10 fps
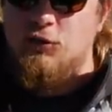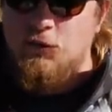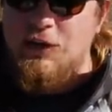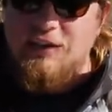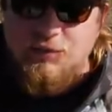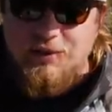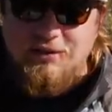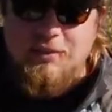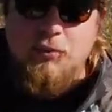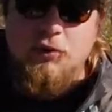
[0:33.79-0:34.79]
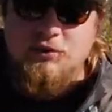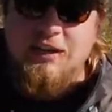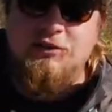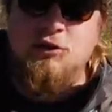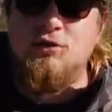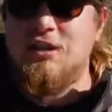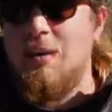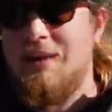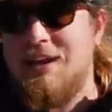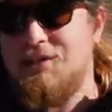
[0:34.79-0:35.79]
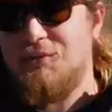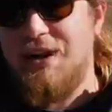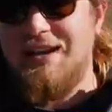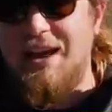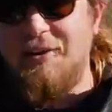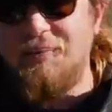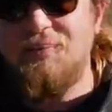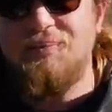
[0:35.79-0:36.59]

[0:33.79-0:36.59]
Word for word: So if you guys wanna see more, stay tuned, it's coming at you right now.